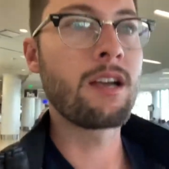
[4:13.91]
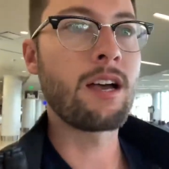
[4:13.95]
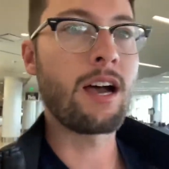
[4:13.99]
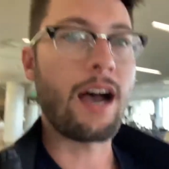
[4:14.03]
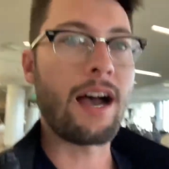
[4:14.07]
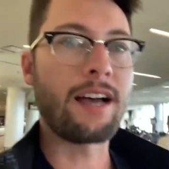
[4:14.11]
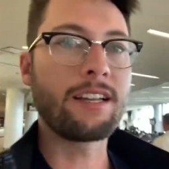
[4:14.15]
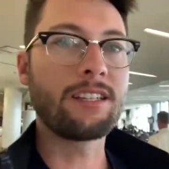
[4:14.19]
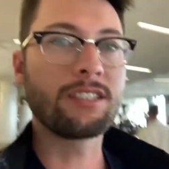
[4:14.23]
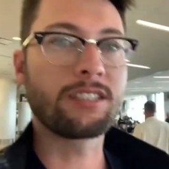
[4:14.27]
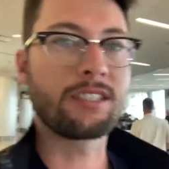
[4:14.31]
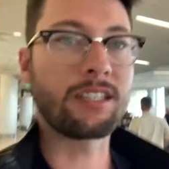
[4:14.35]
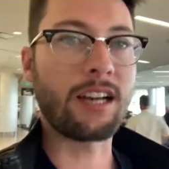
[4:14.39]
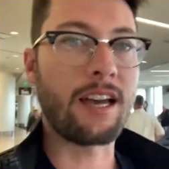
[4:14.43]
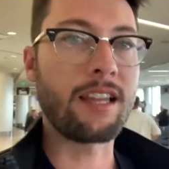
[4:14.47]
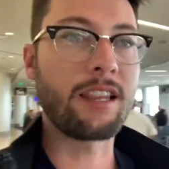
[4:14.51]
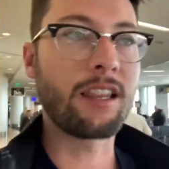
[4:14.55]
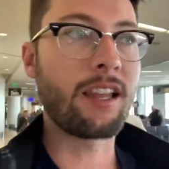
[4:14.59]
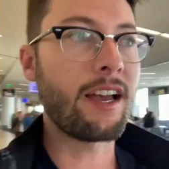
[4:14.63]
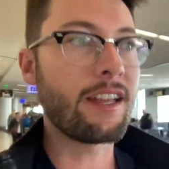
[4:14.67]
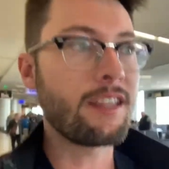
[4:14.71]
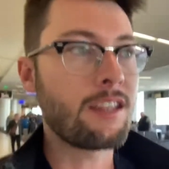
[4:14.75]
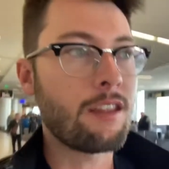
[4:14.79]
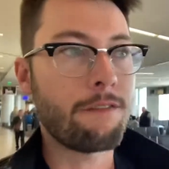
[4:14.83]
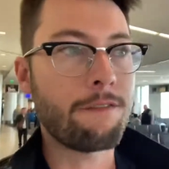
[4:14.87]
I
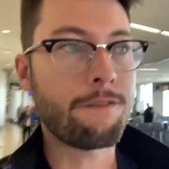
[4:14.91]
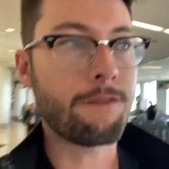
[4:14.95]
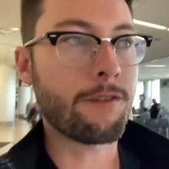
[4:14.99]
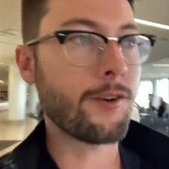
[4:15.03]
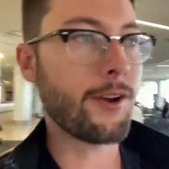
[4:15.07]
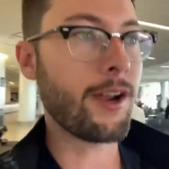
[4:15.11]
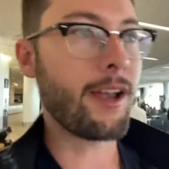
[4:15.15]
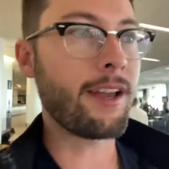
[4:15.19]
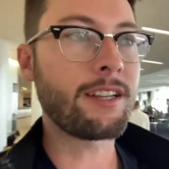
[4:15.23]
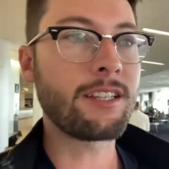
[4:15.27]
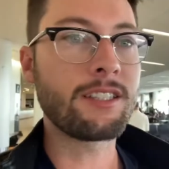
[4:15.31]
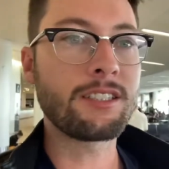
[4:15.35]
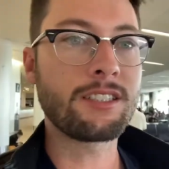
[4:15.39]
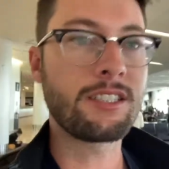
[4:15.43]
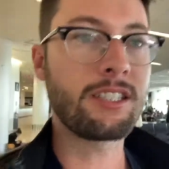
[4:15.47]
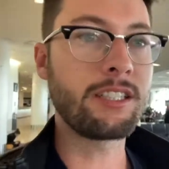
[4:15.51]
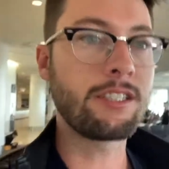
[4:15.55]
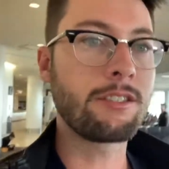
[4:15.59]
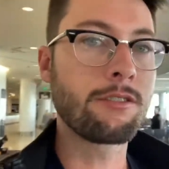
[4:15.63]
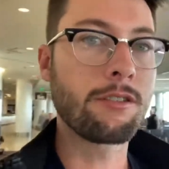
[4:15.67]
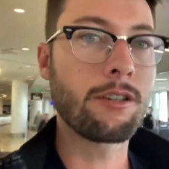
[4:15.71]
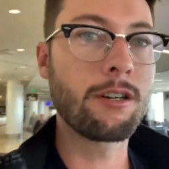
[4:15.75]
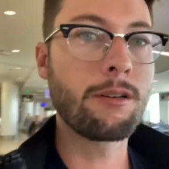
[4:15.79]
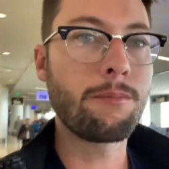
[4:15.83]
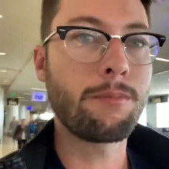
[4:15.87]
like the free agency
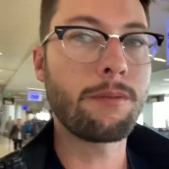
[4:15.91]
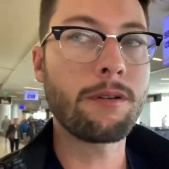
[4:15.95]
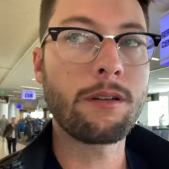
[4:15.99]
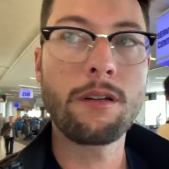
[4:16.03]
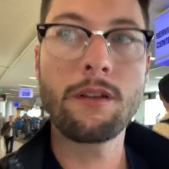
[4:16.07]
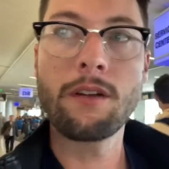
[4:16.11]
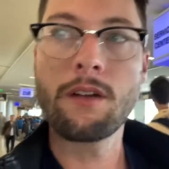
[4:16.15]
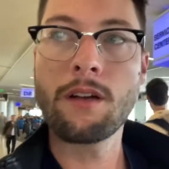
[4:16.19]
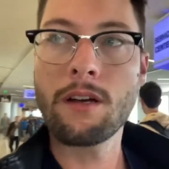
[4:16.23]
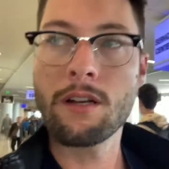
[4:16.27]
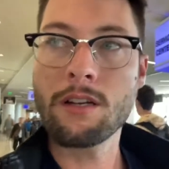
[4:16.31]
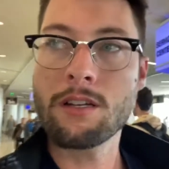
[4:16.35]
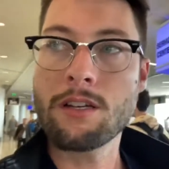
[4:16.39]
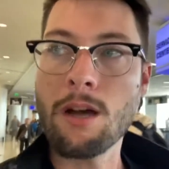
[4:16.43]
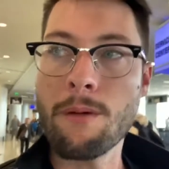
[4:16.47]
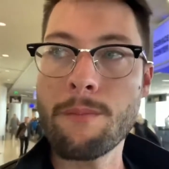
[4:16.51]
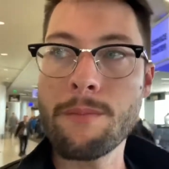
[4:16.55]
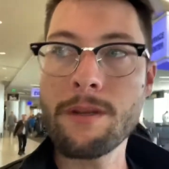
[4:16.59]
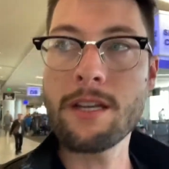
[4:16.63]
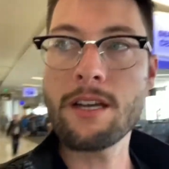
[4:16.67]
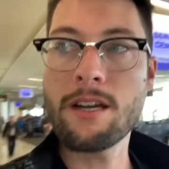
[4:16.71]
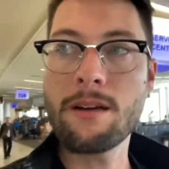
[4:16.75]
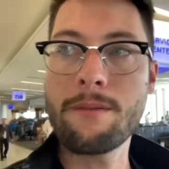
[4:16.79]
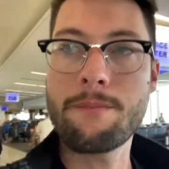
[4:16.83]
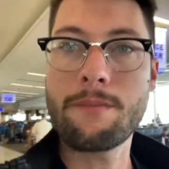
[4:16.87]
group
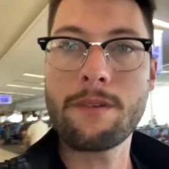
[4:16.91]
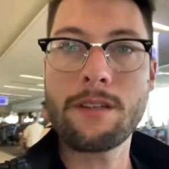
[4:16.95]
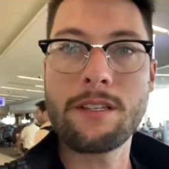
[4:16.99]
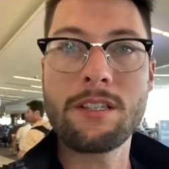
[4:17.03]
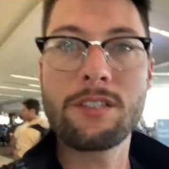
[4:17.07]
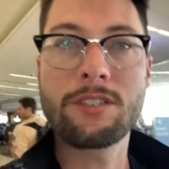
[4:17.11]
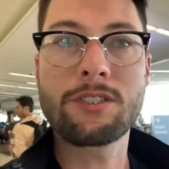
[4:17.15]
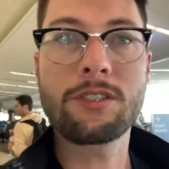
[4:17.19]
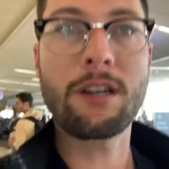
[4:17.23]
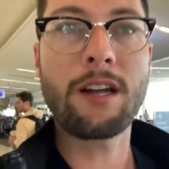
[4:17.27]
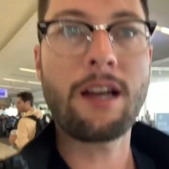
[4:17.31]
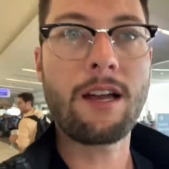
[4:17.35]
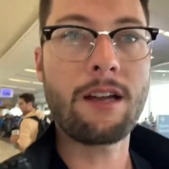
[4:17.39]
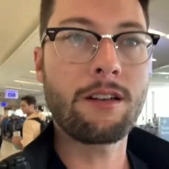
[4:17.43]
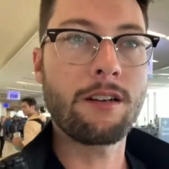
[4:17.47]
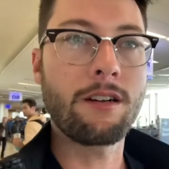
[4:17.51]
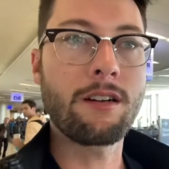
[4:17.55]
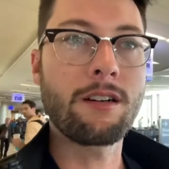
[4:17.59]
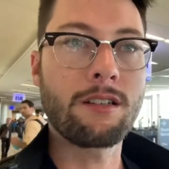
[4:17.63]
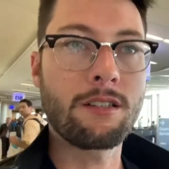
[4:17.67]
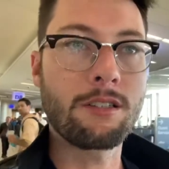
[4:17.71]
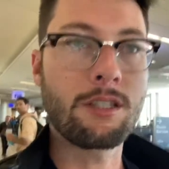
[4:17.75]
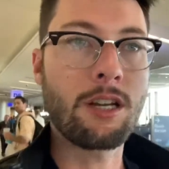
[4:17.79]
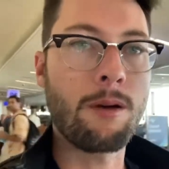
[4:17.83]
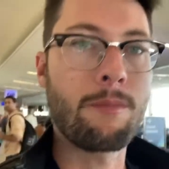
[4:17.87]
coming up in the draft, or
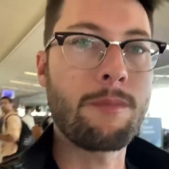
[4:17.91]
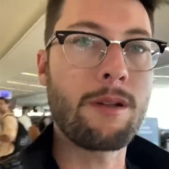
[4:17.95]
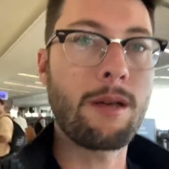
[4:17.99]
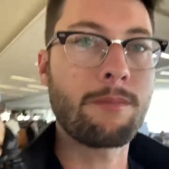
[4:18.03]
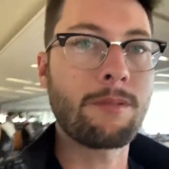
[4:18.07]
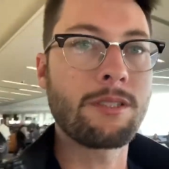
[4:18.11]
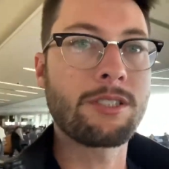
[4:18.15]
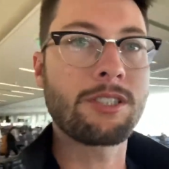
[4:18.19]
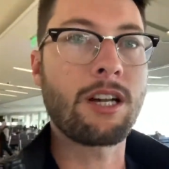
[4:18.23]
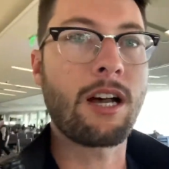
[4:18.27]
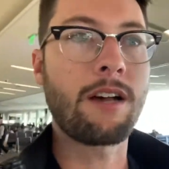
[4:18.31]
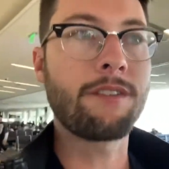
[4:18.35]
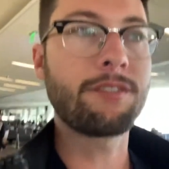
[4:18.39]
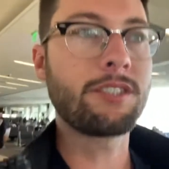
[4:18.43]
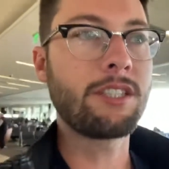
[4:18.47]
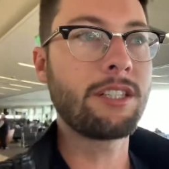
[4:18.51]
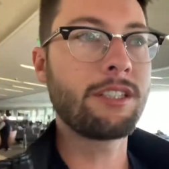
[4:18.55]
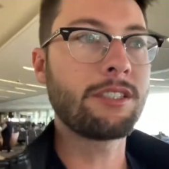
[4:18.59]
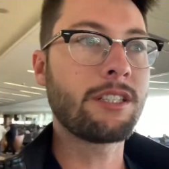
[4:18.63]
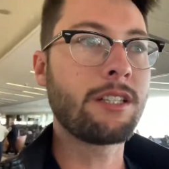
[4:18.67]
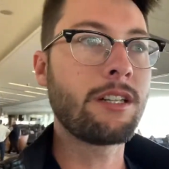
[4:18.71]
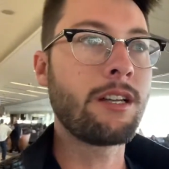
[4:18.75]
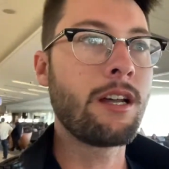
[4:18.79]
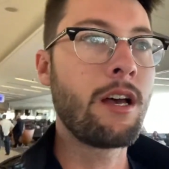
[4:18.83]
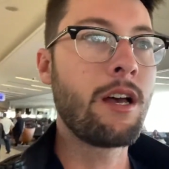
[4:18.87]
coming up this
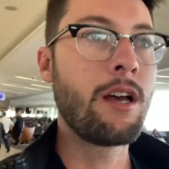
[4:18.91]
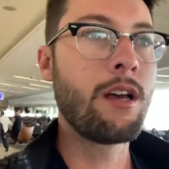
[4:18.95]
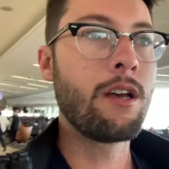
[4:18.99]
offseason.